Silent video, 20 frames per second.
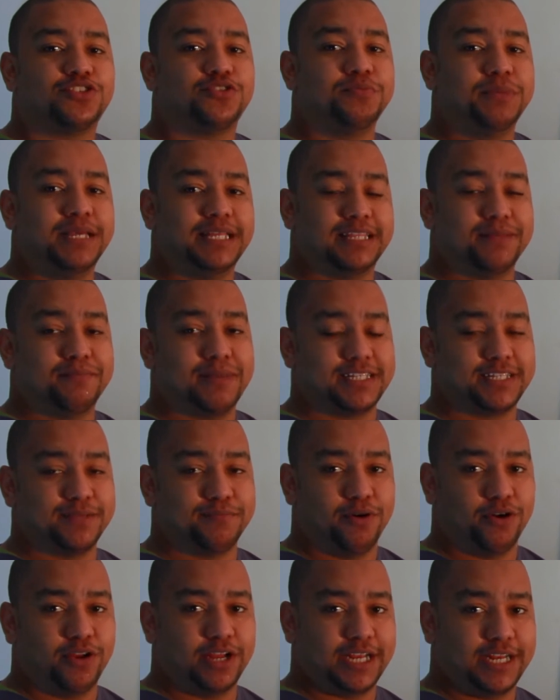to meet the
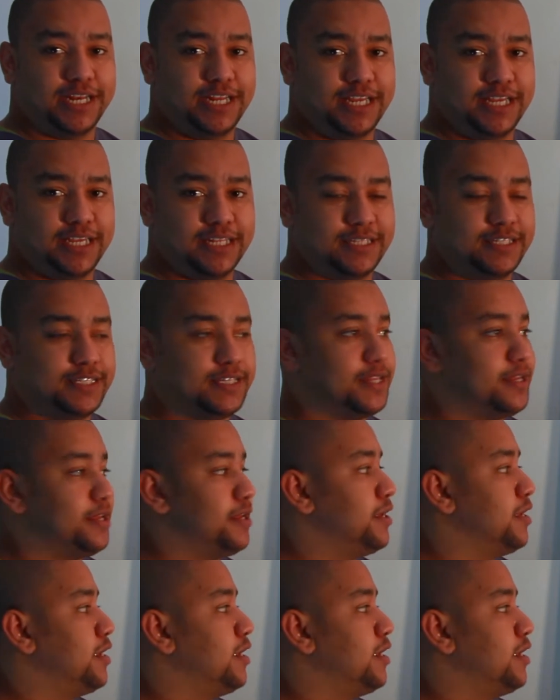metabolic needs.